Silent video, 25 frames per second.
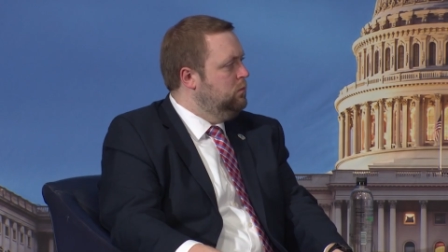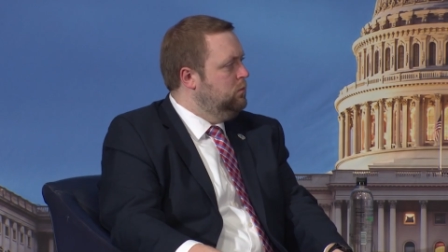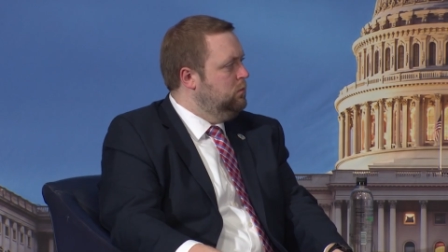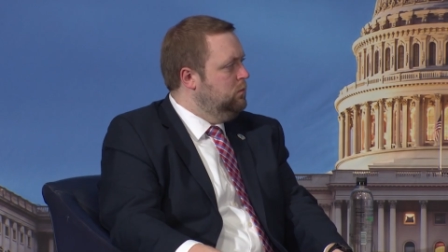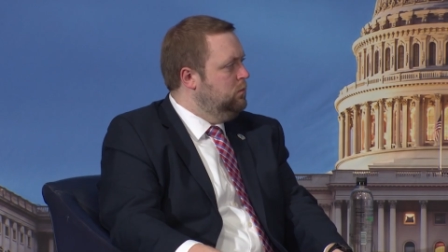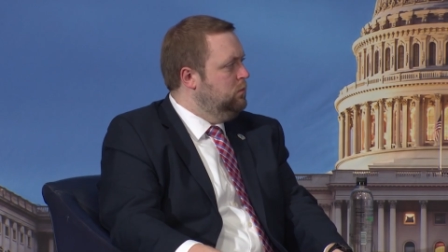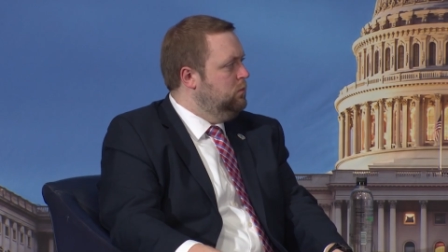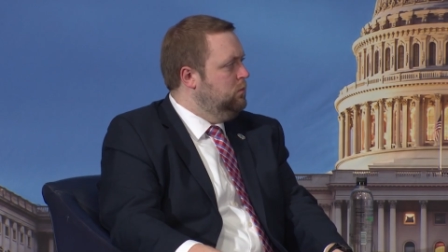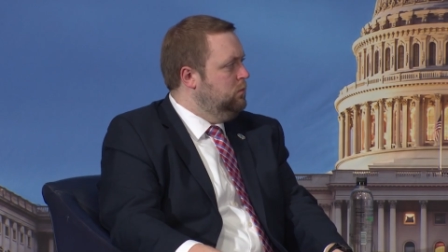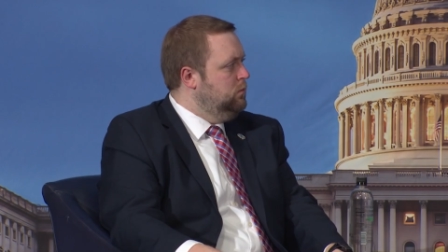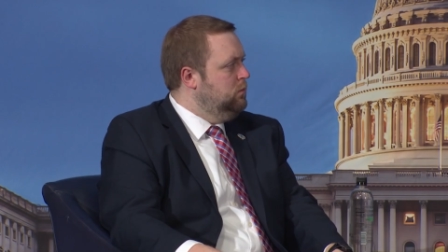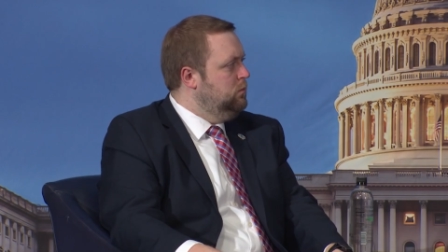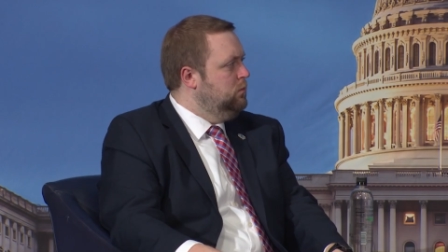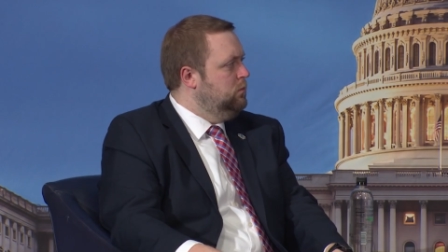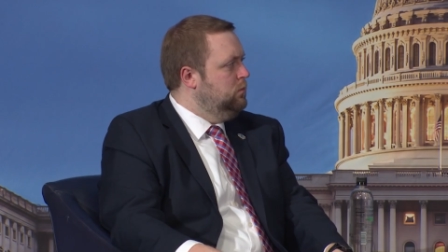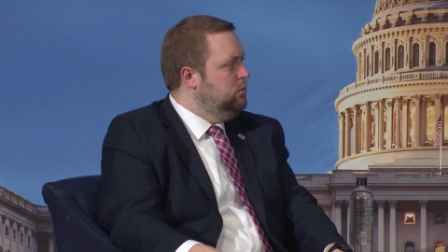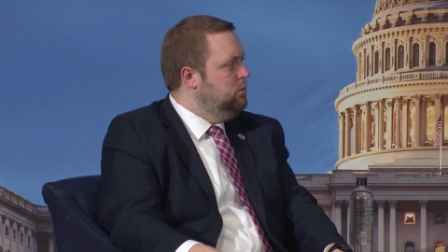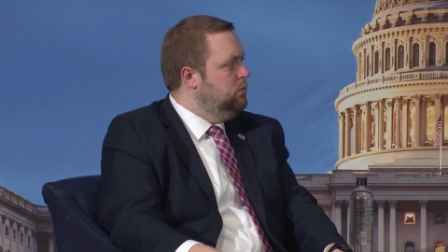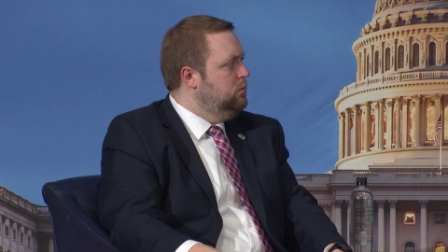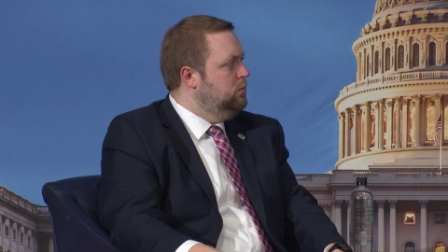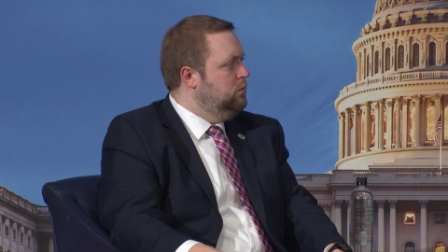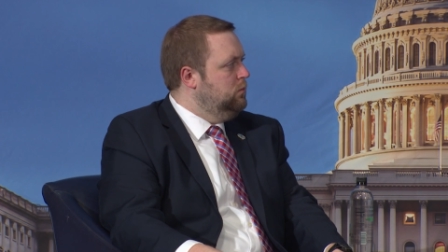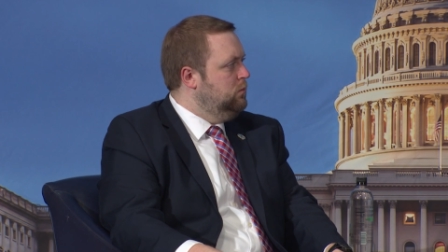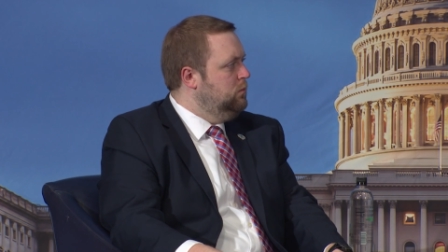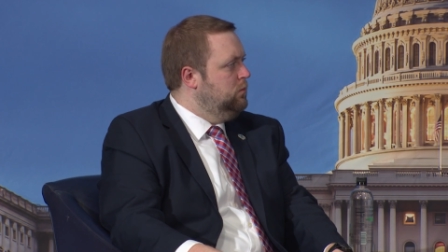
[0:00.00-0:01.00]
to the United
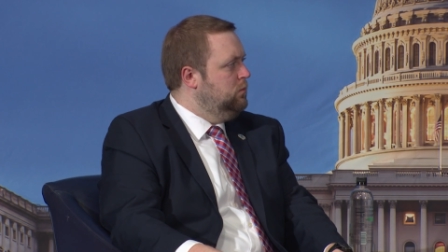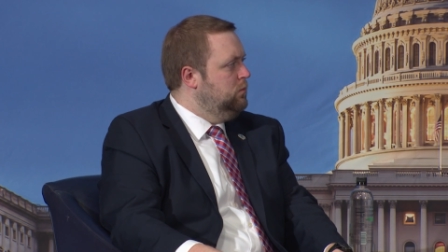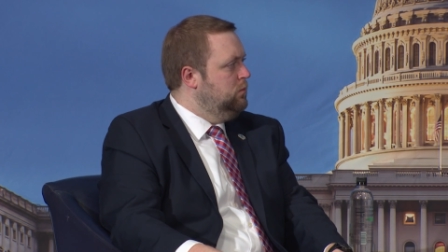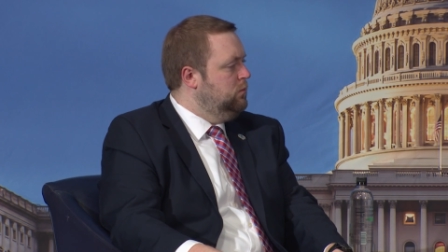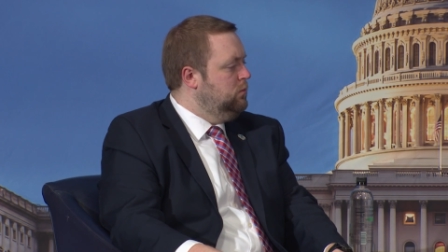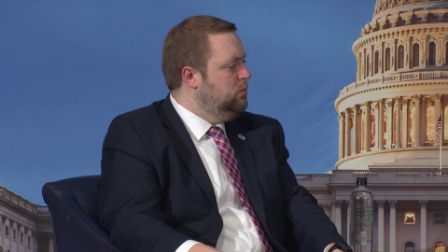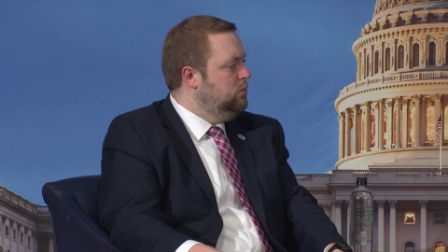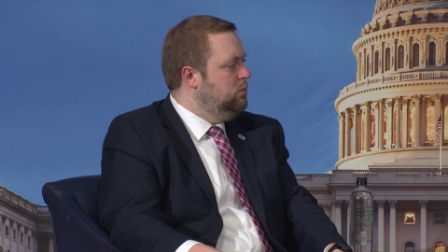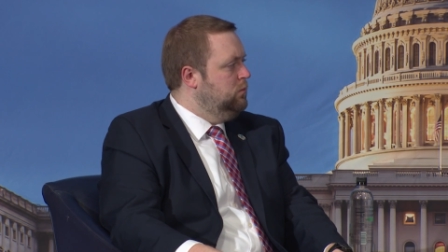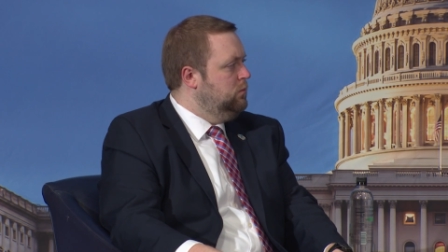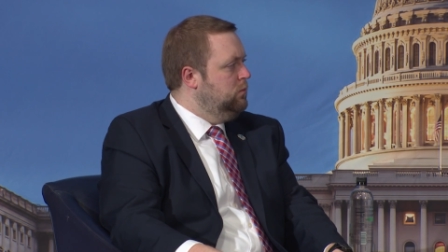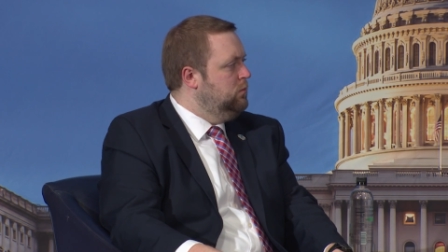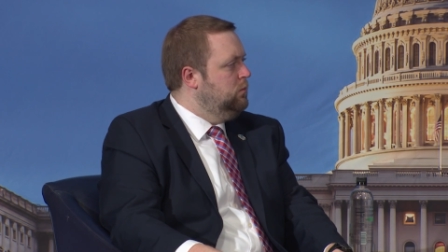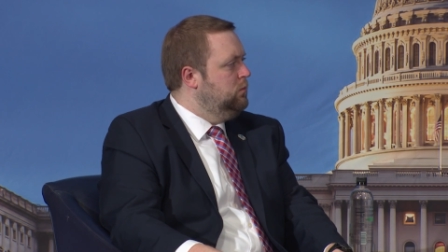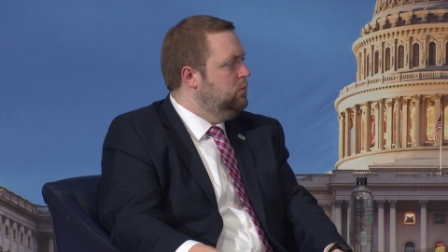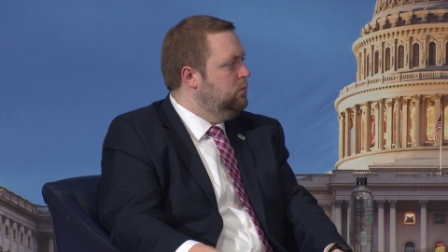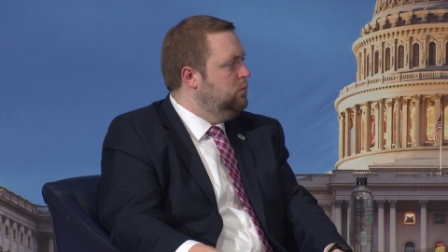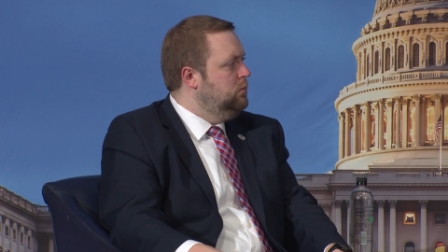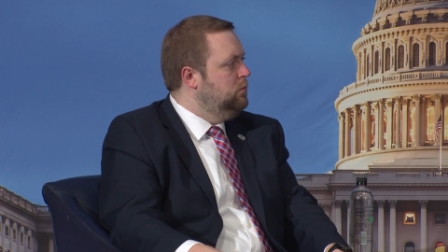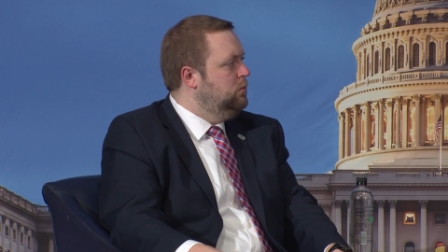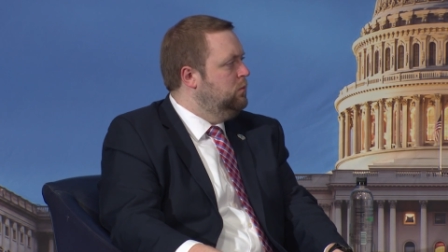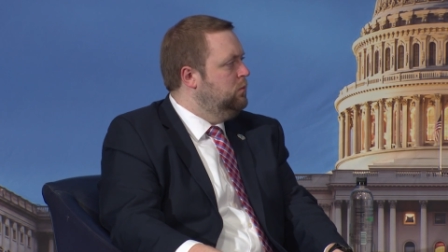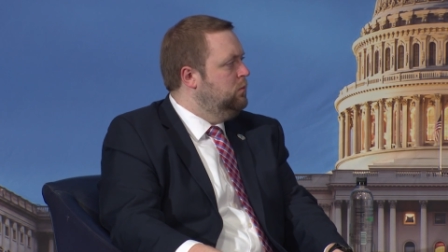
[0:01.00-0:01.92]
States and perhaps beyond